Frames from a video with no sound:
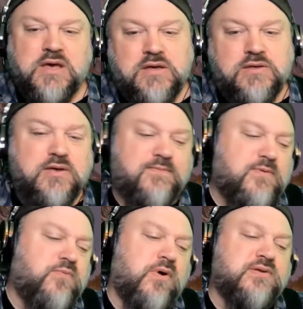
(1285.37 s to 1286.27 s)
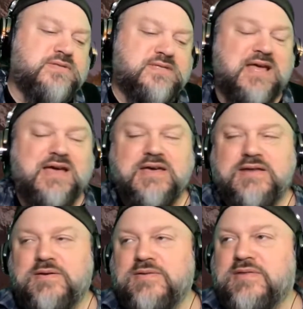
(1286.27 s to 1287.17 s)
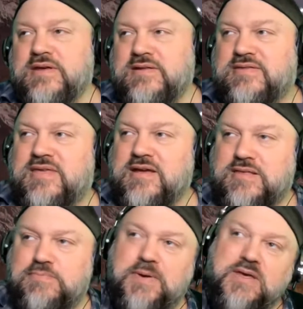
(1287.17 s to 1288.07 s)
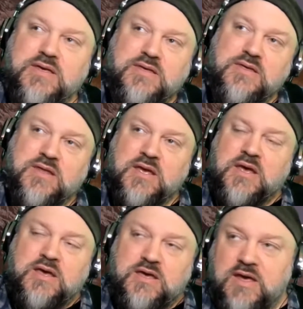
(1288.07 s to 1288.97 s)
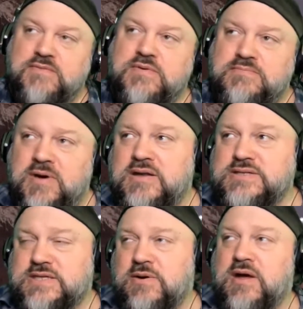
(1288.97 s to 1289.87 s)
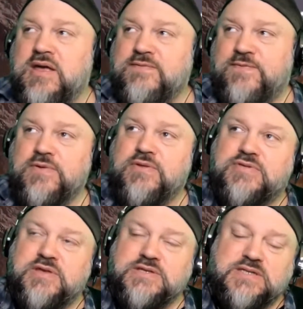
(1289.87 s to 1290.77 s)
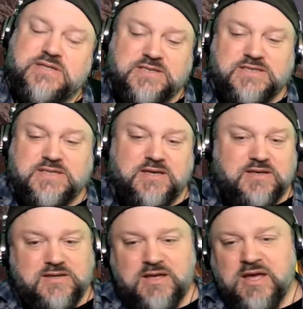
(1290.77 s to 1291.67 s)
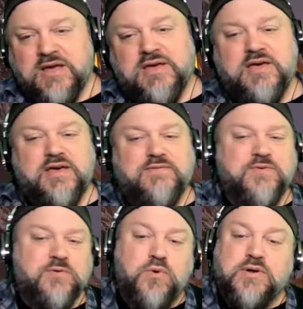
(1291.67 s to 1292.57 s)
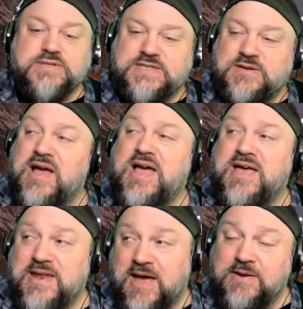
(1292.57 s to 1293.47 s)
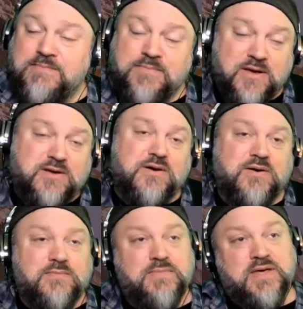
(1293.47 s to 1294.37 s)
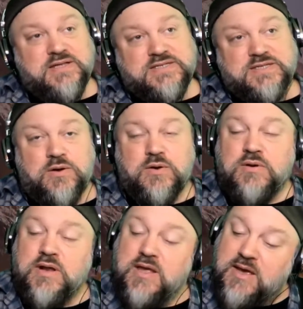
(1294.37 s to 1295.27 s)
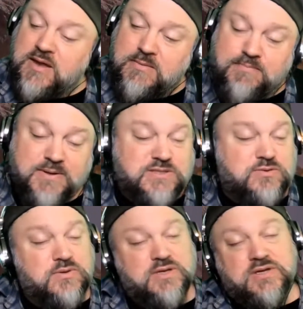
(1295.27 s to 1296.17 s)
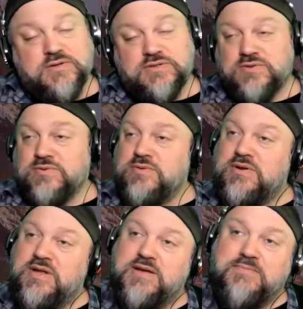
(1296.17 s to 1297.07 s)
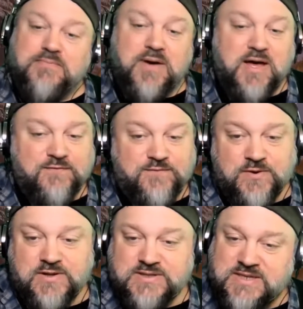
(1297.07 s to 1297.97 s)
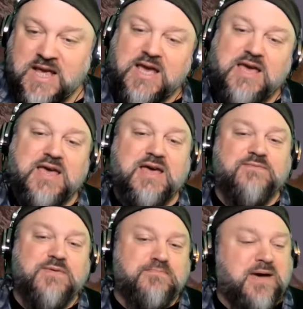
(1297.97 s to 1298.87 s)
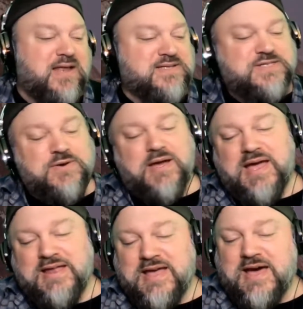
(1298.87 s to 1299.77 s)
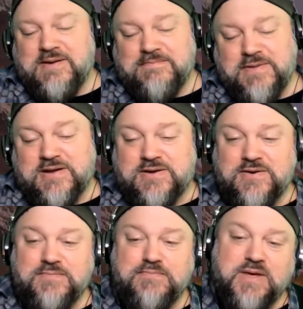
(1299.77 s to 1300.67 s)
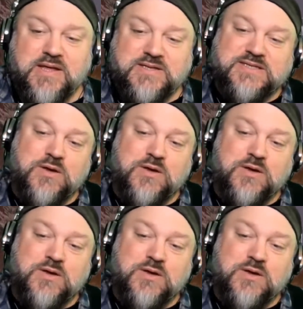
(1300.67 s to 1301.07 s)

Everyone's dying on their deathbed. Everybody's crying for the things that they said. Everyone's trying now to make amends. Don't let it be too little too late, my friends. Everybody's trying now to make amends.